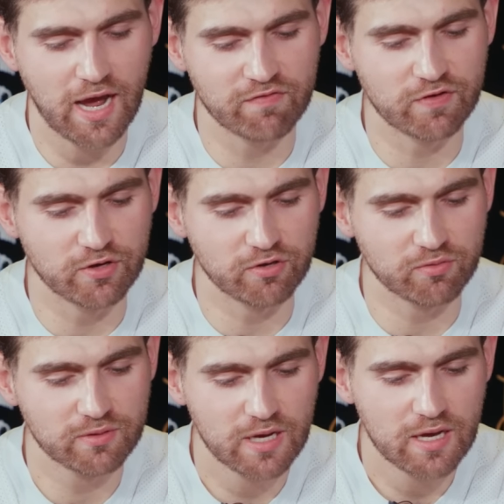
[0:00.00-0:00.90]
I feel you.
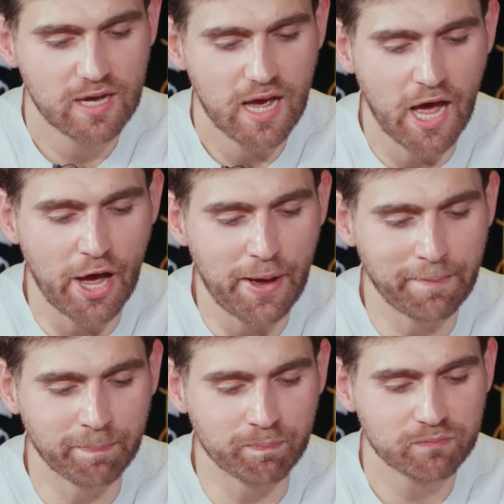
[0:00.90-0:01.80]

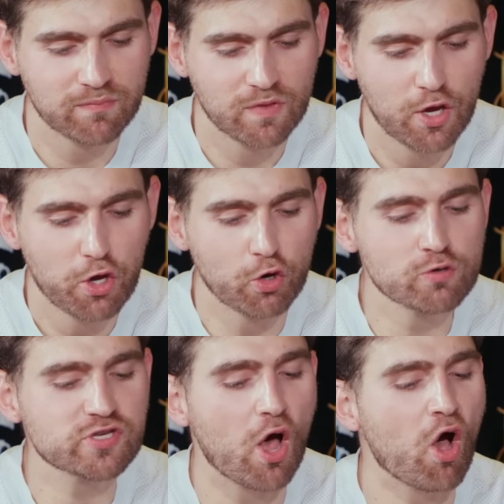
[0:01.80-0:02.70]

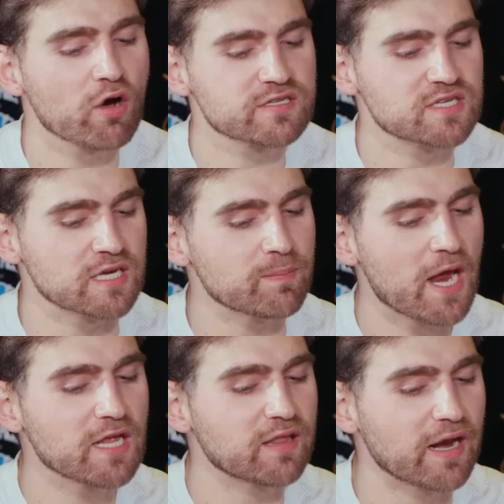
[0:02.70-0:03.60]
Who's a Hawks
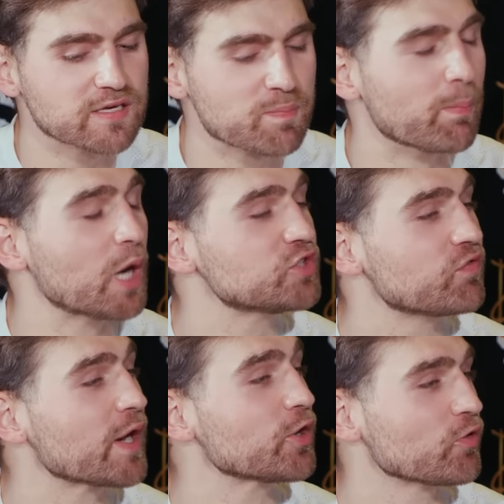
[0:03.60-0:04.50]
teammate that is much
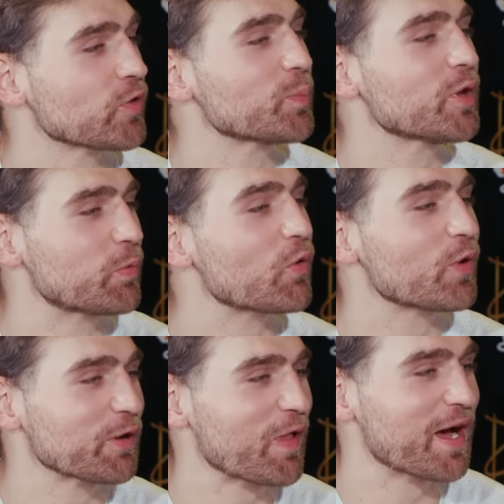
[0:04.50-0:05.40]
funnier than people
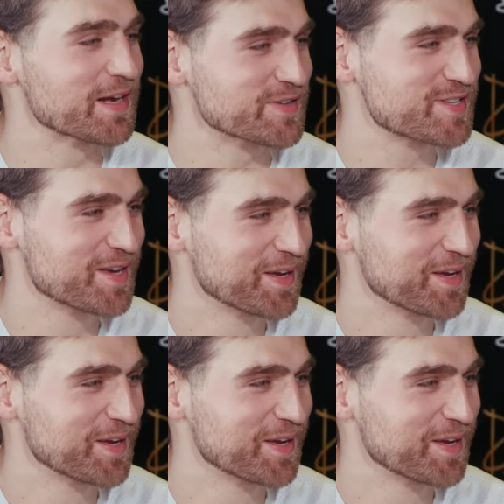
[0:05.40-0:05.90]
realize?